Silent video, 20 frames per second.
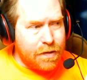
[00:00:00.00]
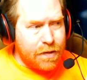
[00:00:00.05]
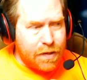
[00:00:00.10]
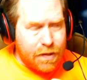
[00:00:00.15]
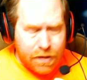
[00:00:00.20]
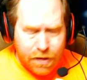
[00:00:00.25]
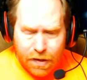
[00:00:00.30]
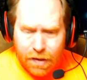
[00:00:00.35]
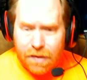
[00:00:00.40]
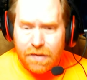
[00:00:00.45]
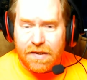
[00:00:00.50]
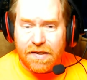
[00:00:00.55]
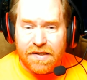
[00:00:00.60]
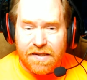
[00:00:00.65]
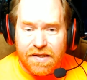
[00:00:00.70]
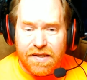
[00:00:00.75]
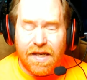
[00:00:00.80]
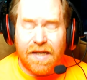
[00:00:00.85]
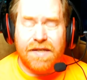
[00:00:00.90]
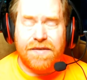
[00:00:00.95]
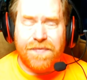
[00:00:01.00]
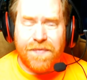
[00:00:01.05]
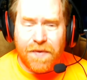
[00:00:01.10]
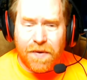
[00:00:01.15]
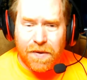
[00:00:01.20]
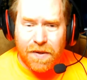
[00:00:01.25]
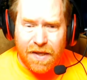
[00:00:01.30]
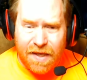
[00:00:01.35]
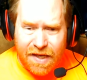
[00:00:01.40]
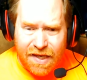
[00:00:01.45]
getting
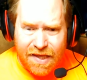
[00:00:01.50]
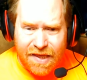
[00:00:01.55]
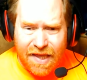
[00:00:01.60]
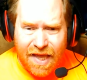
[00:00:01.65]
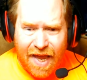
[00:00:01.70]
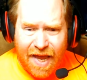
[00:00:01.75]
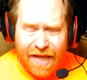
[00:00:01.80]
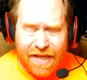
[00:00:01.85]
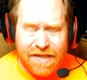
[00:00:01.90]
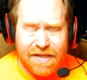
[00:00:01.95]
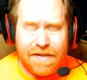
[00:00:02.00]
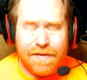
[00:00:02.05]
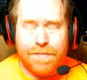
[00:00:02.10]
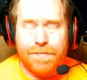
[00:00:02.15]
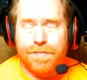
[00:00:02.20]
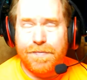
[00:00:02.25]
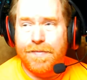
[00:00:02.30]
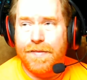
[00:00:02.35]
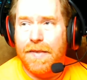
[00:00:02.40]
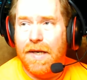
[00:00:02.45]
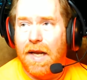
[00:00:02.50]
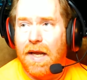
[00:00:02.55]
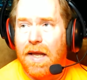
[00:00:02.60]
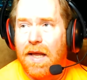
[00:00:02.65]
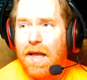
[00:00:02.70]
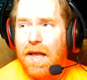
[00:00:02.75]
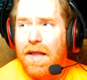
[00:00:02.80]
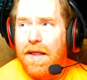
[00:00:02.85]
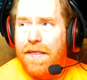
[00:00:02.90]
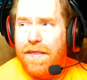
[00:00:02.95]
successful in that,
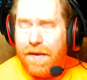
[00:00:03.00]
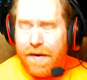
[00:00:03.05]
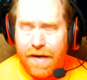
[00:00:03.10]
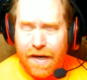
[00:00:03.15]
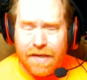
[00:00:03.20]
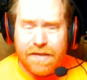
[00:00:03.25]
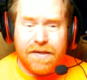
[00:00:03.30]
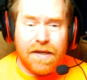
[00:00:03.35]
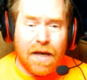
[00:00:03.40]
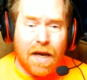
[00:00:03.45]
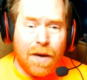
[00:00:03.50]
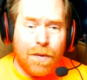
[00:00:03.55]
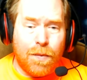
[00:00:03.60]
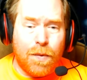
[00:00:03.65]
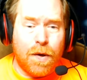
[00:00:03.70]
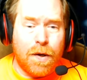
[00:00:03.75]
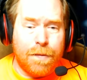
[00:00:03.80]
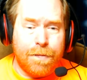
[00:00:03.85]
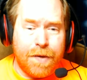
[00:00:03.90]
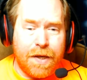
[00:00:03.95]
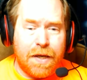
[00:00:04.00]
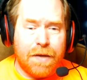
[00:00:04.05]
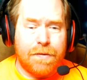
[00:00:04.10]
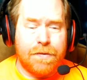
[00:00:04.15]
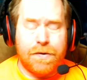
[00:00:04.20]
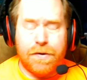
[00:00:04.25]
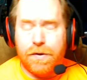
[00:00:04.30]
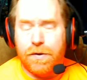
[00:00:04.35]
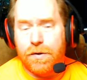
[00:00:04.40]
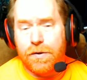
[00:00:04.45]
the next thing I want to be
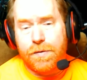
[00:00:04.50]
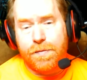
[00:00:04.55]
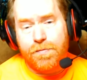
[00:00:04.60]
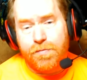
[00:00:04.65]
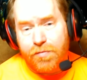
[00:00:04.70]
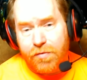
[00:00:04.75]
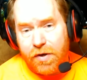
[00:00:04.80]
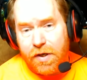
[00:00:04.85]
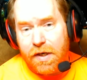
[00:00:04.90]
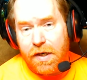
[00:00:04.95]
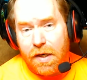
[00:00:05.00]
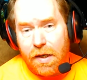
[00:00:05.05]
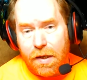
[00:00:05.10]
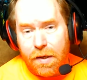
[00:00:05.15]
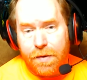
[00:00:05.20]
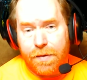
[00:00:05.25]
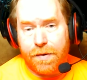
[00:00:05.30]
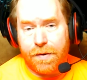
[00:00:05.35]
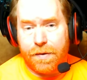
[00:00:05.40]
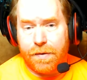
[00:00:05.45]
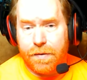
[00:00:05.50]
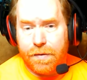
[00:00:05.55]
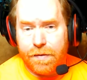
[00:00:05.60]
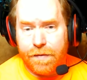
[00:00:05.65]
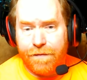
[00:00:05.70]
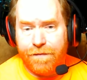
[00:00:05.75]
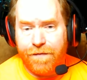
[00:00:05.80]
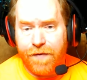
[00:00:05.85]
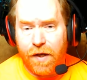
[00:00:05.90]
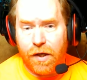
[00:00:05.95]
able to do is breed other
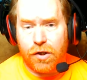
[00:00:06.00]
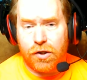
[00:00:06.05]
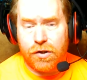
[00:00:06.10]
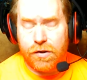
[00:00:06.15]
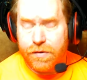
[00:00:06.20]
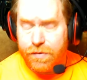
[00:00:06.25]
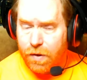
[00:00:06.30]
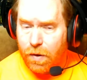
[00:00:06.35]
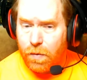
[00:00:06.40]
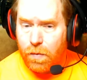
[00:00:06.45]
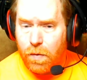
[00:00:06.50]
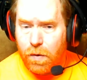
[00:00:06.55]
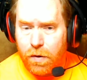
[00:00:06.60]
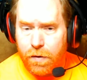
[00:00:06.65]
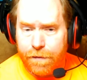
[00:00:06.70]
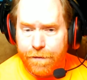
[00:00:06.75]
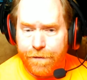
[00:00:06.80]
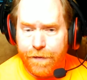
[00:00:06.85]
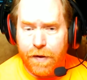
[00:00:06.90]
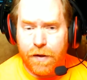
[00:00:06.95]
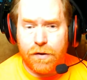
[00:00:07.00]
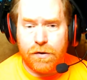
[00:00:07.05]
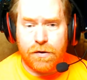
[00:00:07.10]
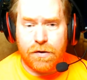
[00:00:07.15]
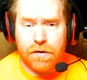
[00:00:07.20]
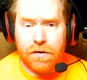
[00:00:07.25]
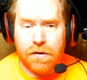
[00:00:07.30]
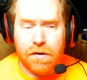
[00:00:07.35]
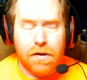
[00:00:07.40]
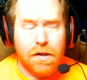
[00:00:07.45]
fish, saltwater
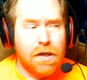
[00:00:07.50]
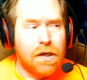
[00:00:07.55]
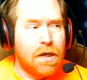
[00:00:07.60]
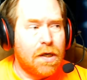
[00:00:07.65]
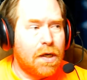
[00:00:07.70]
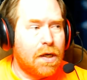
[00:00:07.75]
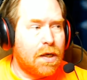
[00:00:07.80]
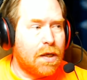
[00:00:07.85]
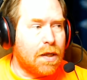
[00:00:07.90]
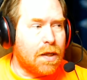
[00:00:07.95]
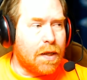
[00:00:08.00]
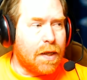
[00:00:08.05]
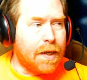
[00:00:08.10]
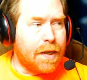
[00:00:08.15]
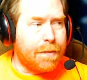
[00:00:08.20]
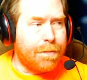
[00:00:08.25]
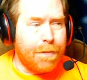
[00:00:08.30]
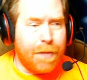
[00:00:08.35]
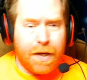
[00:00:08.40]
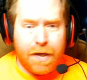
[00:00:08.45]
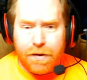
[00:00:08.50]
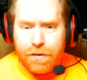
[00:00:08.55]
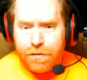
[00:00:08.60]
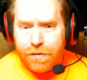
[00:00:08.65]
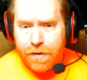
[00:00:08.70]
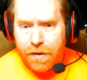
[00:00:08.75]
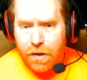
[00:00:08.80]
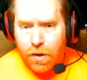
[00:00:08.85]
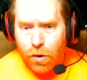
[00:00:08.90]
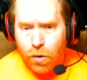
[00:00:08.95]
fish, like
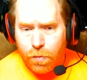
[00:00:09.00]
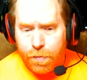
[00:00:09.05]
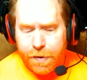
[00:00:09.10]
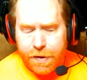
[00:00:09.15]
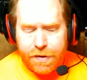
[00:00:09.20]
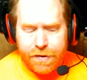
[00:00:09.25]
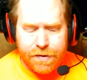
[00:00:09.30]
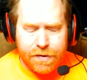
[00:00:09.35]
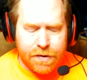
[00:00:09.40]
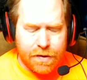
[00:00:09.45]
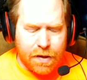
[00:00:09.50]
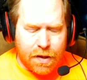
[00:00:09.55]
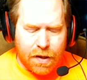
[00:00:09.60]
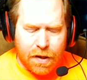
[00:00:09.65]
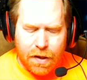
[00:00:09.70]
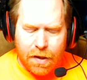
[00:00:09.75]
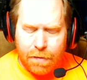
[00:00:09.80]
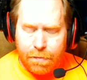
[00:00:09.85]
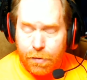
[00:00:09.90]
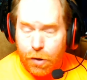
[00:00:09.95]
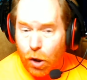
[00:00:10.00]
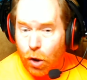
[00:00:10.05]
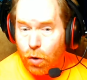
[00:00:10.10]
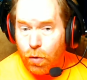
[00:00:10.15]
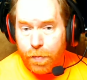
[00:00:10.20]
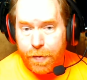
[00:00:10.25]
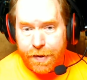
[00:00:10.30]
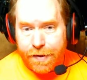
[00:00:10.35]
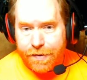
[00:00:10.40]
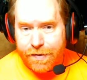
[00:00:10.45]
mandarin gobies,
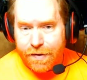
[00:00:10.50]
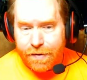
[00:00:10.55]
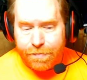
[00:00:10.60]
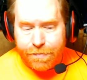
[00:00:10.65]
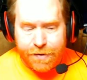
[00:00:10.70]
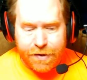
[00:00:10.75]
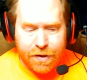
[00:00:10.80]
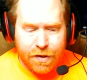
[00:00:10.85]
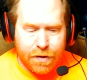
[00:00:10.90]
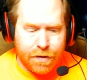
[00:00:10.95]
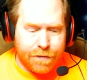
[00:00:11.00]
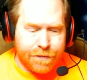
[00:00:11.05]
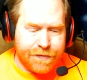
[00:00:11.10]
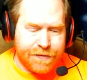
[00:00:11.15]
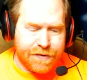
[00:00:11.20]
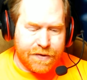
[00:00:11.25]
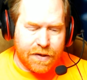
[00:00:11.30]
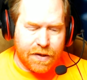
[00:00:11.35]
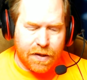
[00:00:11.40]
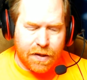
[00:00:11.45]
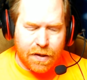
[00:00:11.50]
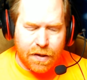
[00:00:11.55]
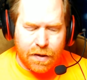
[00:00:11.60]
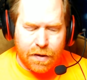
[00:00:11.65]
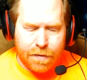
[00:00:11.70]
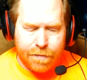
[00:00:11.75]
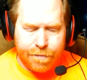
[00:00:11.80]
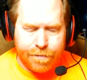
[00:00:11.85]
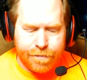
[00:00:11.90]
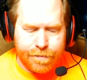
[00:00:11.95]
gobies themselves,
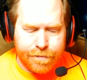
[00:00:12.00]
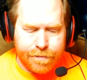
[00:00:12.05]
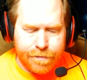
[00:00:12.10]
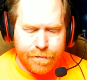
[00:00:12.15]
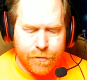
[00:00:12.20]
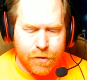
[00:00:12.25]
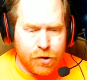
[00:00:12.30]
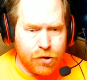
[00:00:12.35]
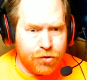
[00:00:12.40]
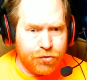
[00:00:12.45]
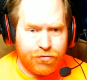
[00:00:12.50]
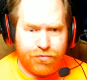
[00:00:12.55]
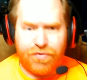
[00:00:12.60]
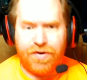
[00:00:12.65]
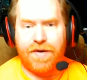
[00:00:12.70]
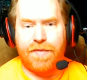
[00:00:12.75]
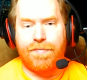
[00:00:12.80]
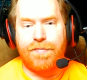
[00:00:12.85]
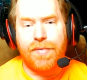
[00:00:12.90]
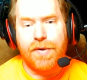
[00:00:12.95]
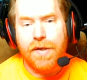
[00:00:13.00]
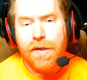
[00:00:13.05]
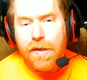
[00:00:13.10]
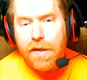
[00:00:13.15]
shrimp.